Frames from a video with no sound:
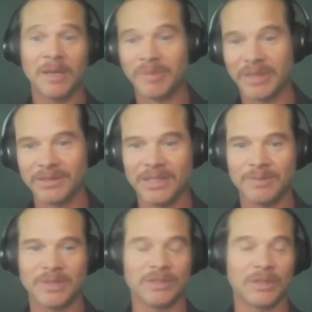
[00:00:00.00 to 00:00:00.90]
building
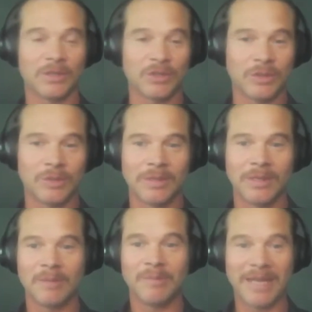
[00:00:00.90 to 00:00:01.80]
up the social
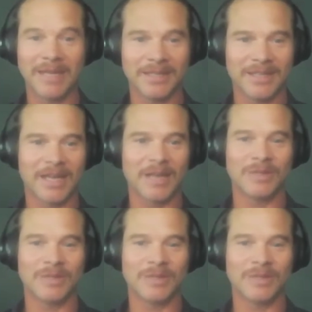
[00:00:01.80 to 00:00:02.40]
bank account